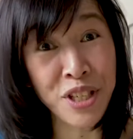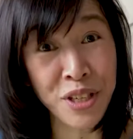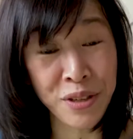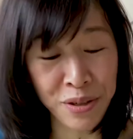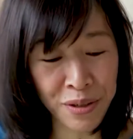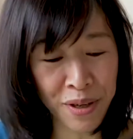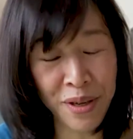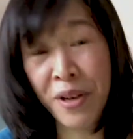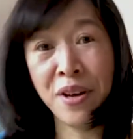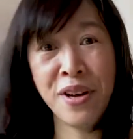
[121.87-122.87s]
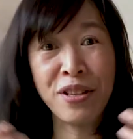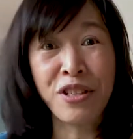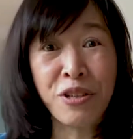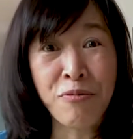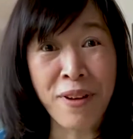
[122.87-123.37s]
to
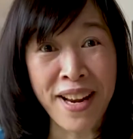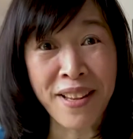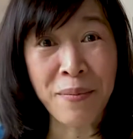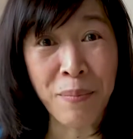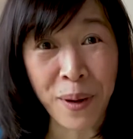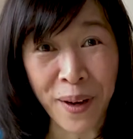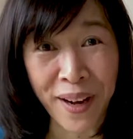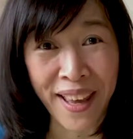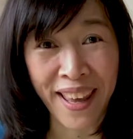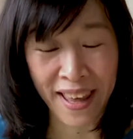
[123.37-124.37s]
read the book.